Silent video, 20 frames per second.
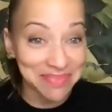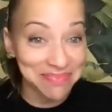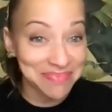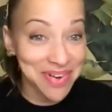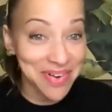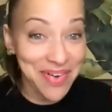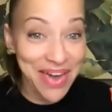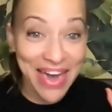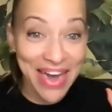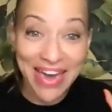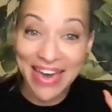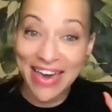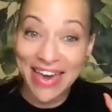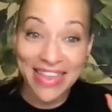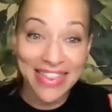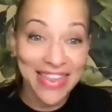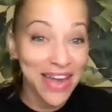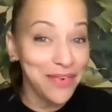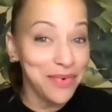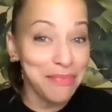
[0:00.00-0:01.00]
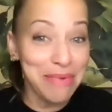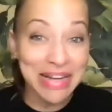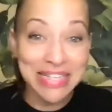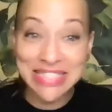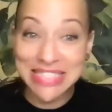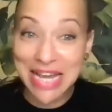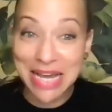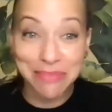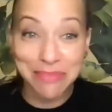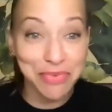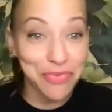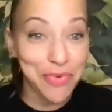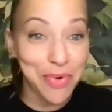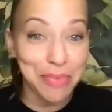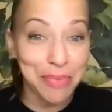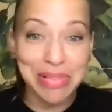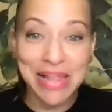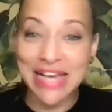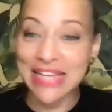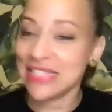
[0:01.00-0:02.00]
Okay. They were my jam before
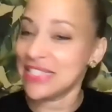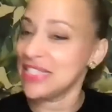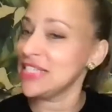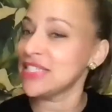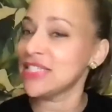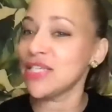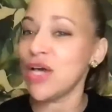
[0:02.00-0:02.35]
Plexus.